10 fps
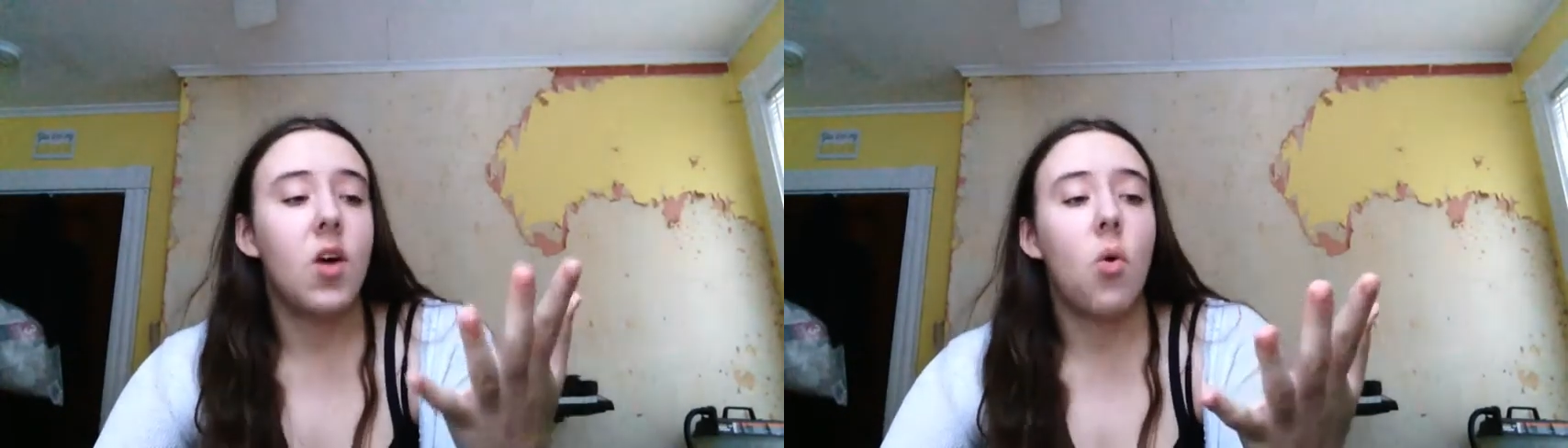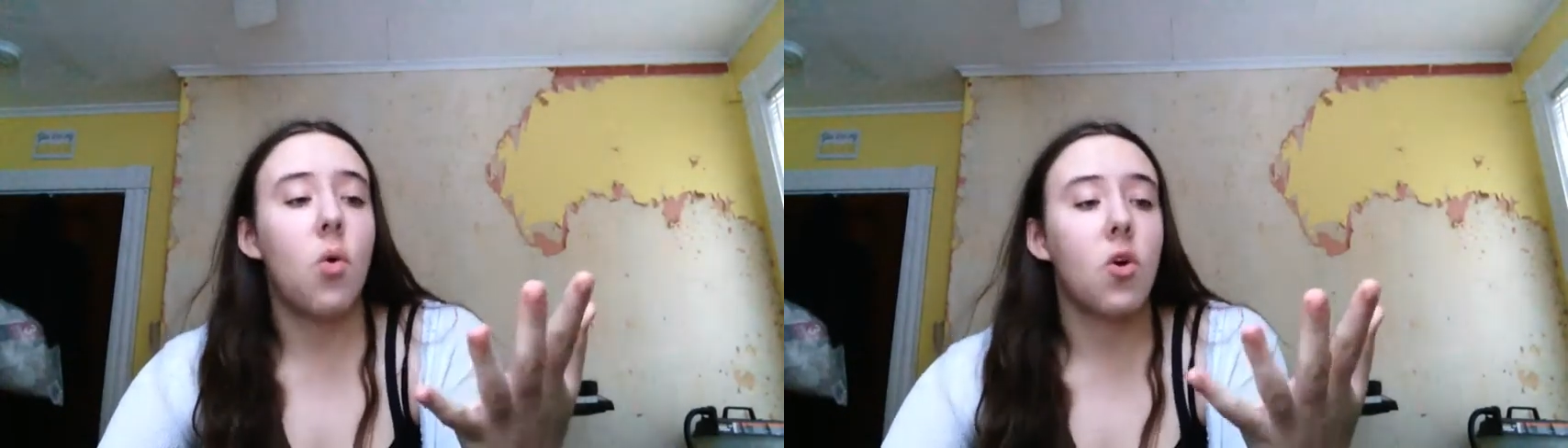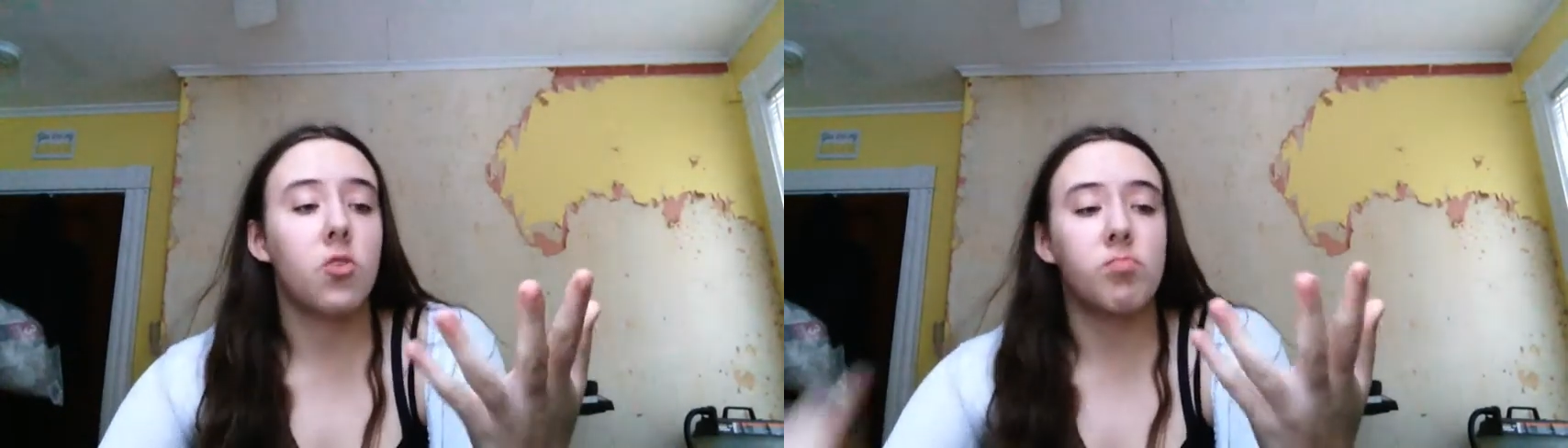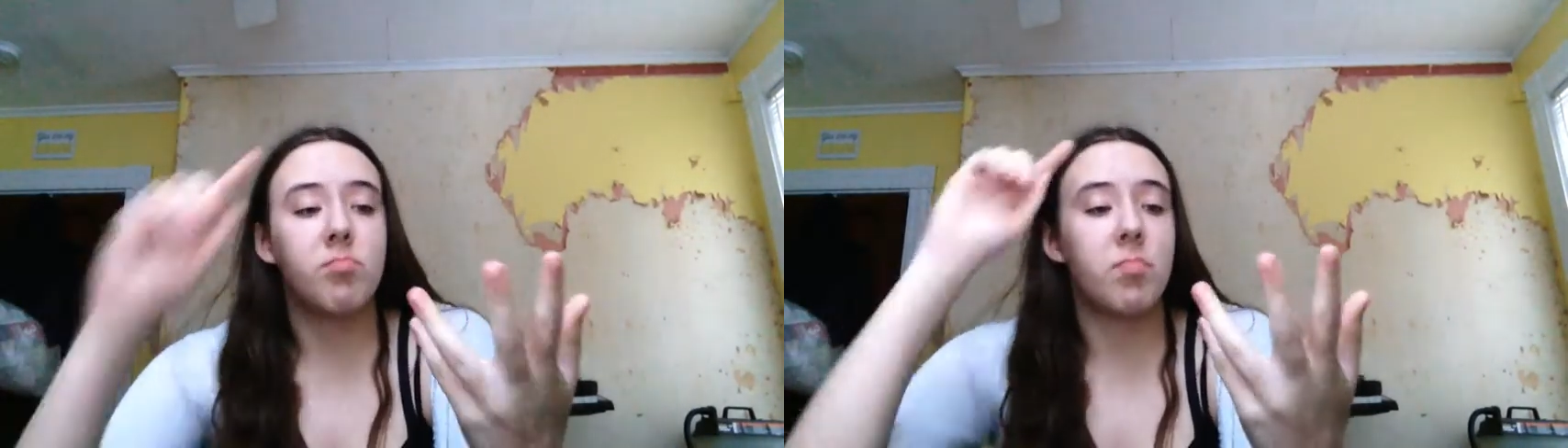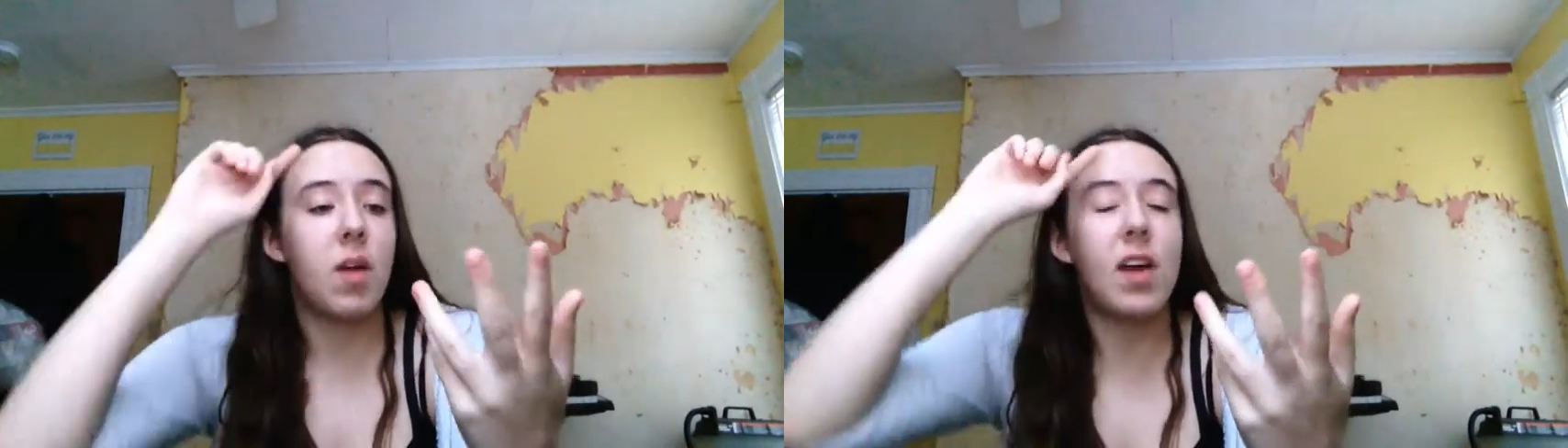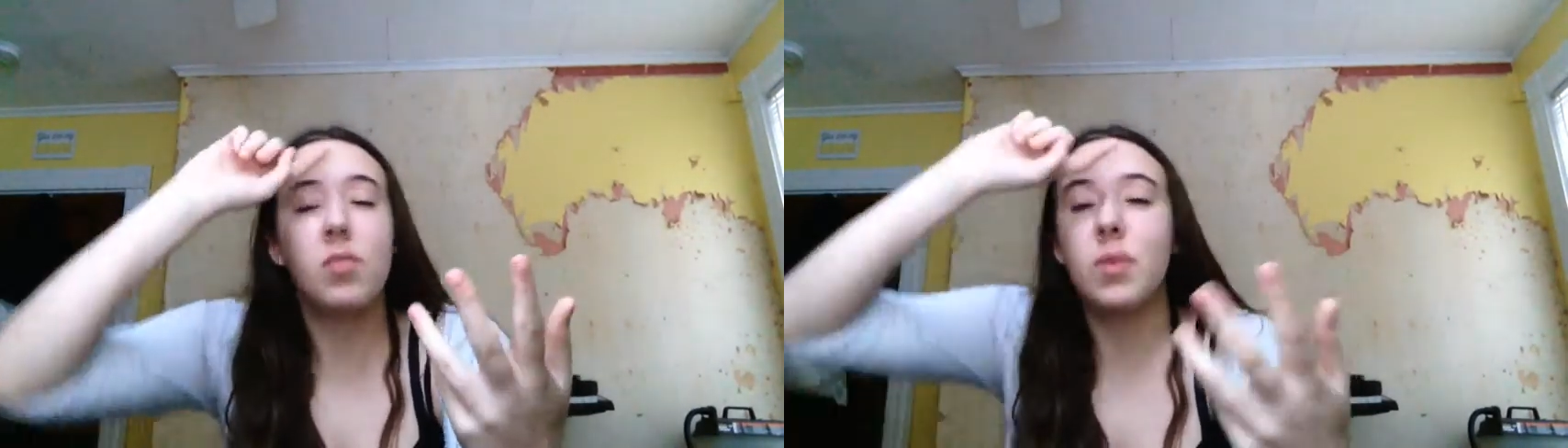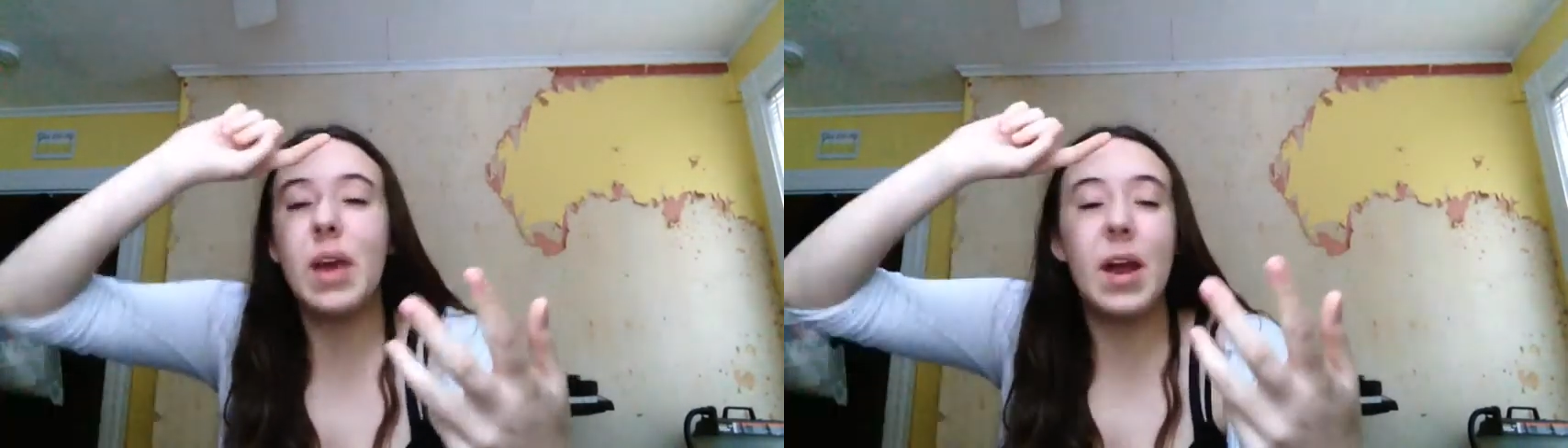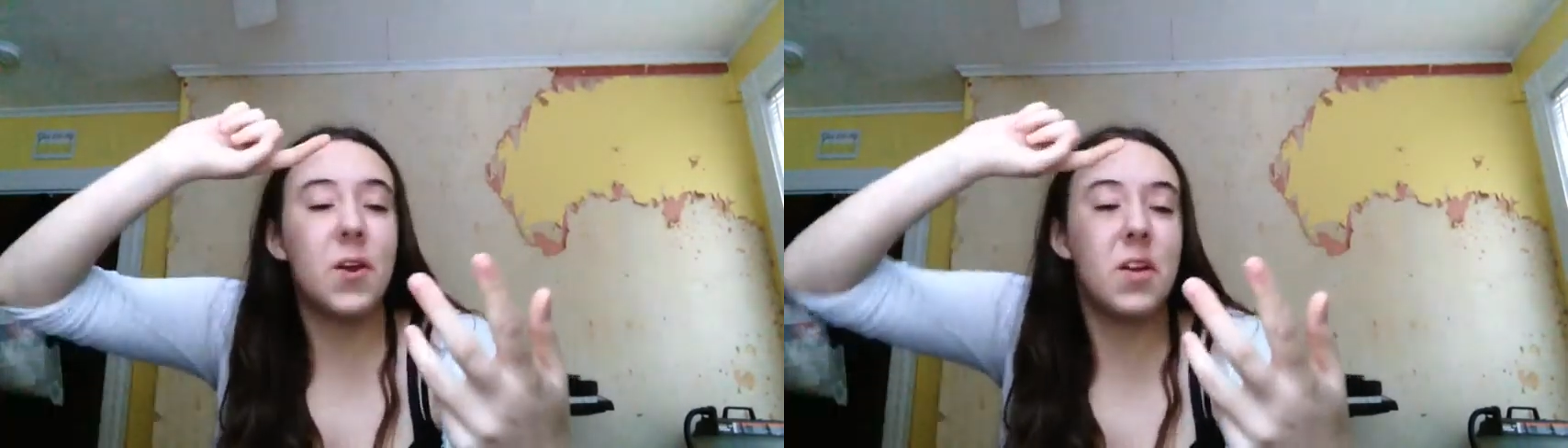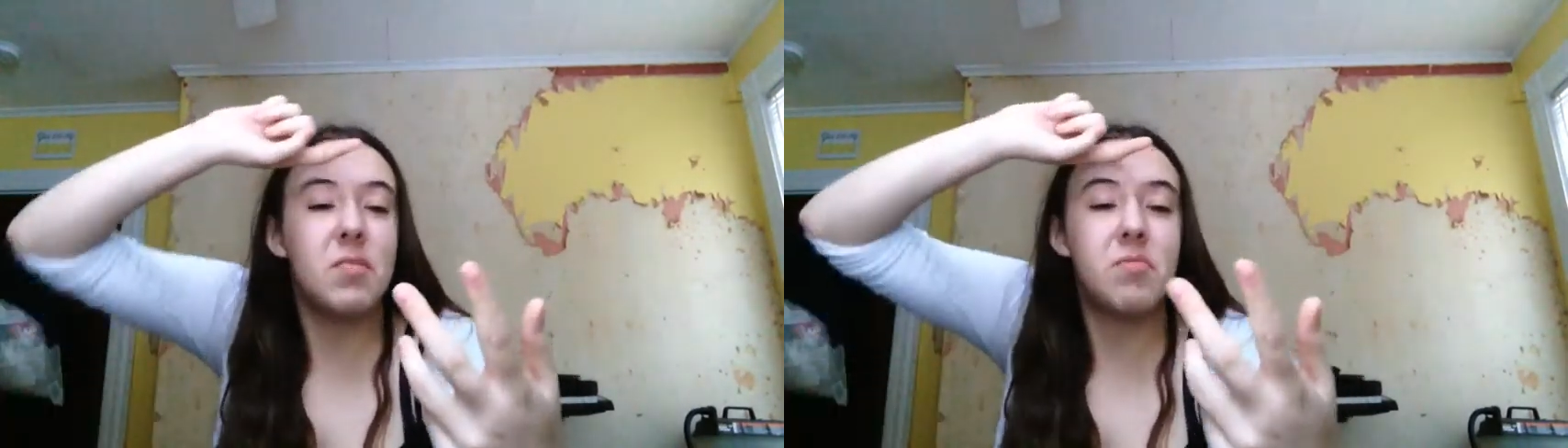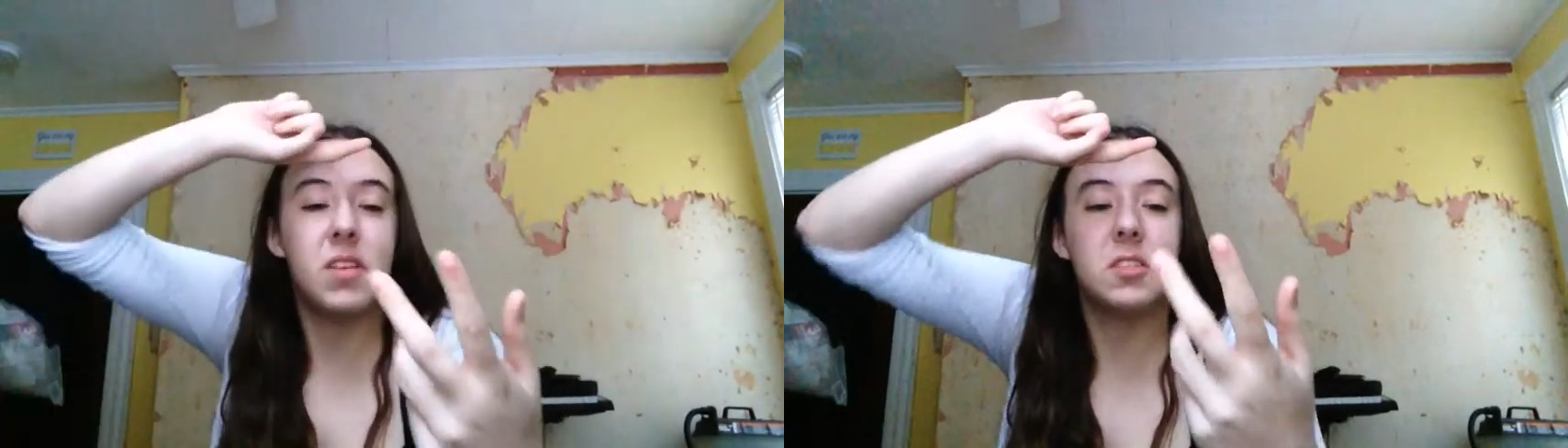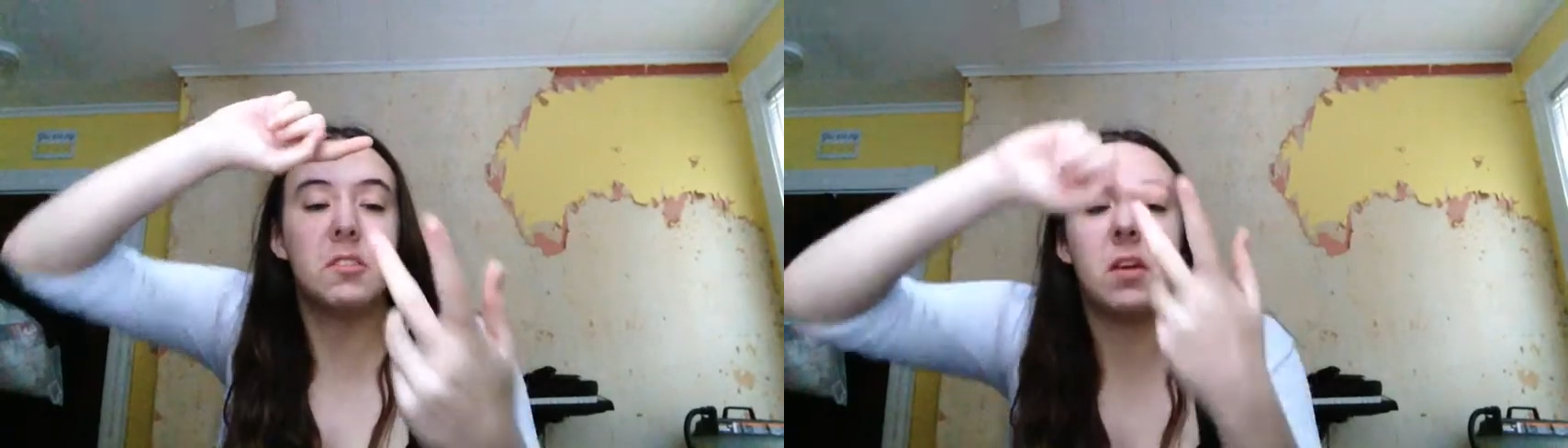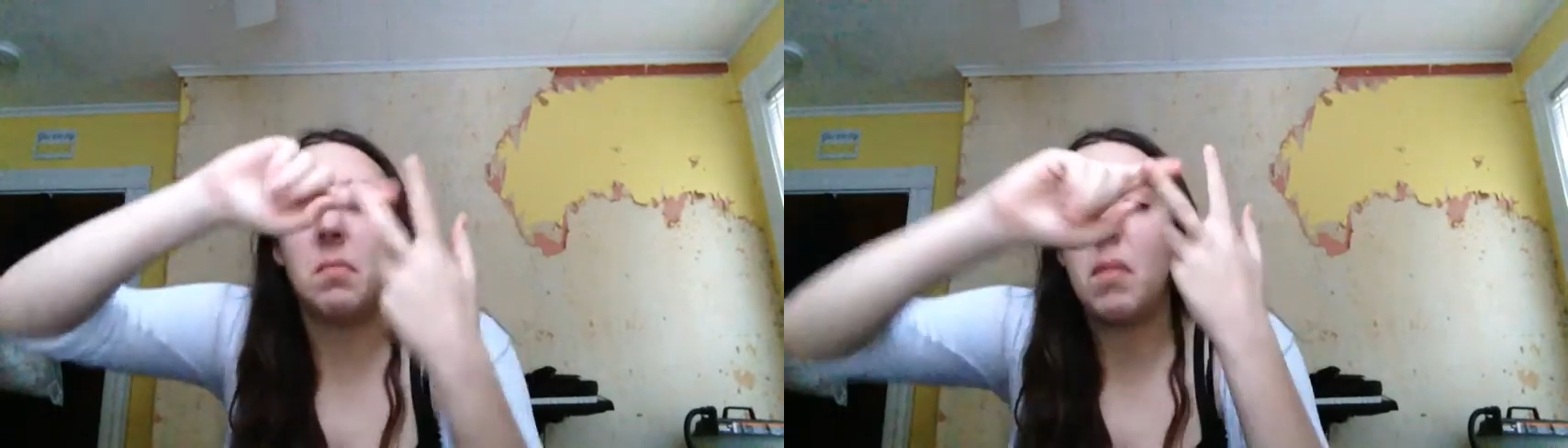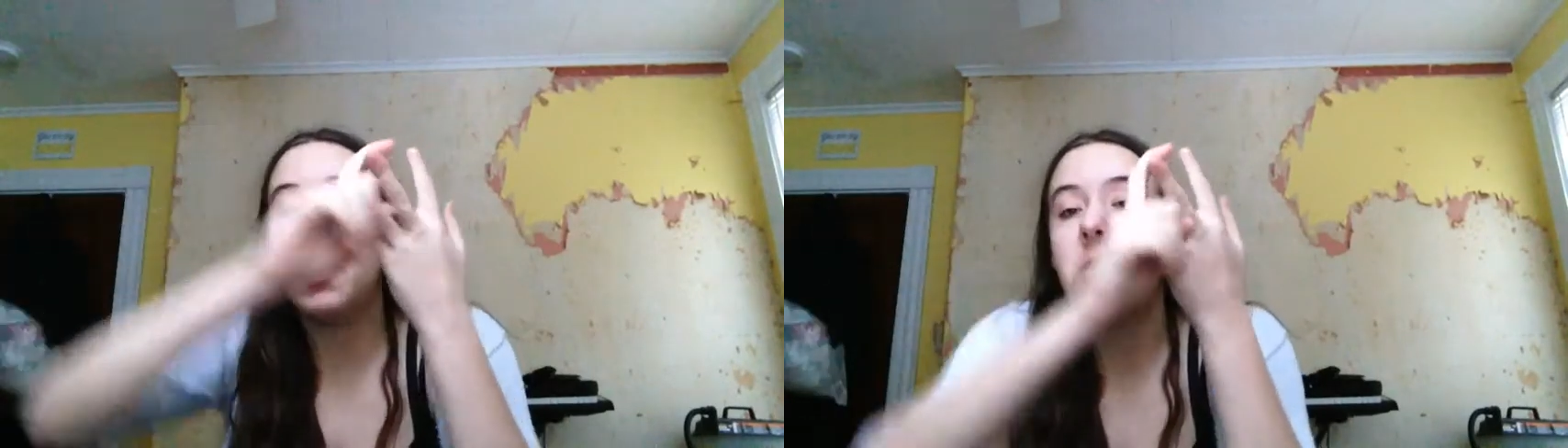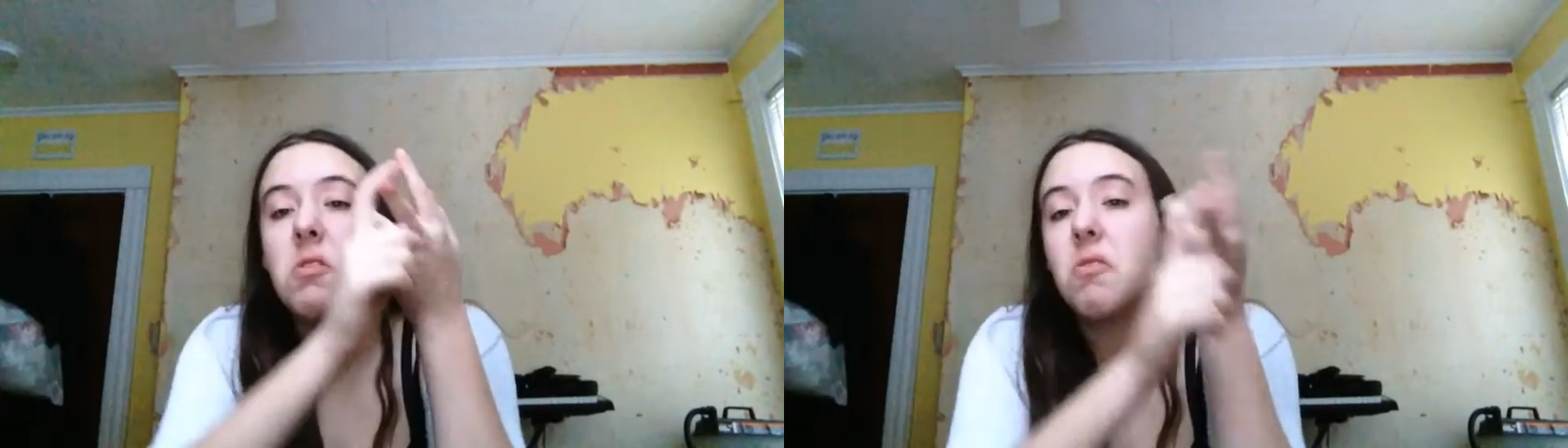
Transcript: or I don't care if it's like bending